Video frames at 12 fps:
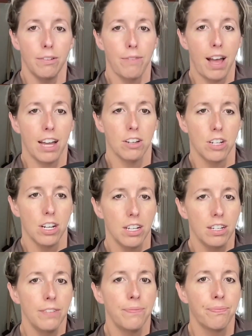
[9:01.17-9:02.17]

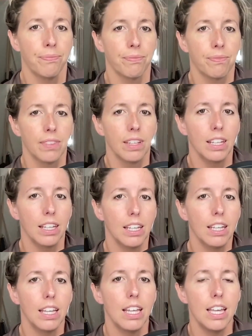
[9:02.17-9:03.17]
fascia,
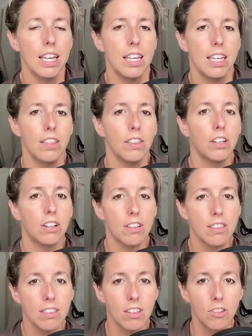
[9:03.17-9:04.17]
it
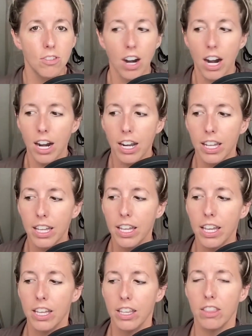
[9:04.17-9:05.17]
looks dry,
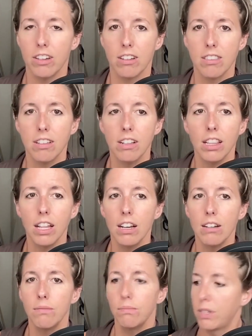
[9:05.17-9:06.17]
it looks
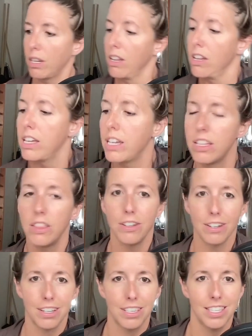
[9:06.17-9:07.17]
clumped, it
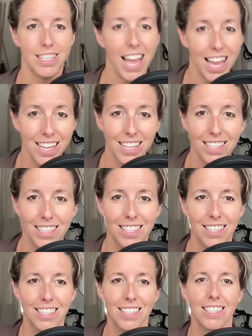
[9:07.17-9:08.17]
looks
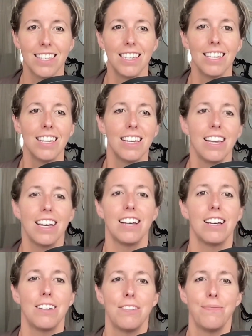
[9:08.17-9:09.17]
tense.
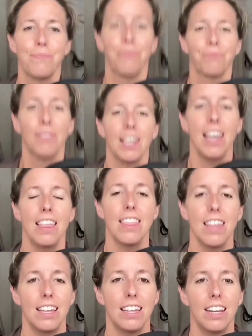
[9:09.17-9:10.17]
And
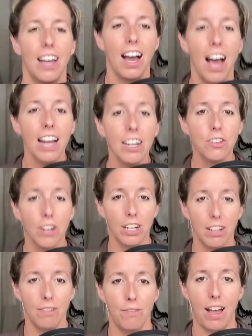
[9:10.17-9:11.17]
then
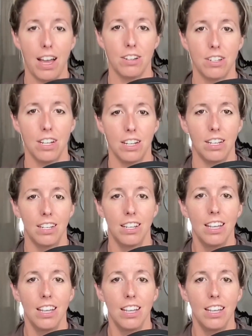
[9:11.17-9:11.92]
hydrated fascia,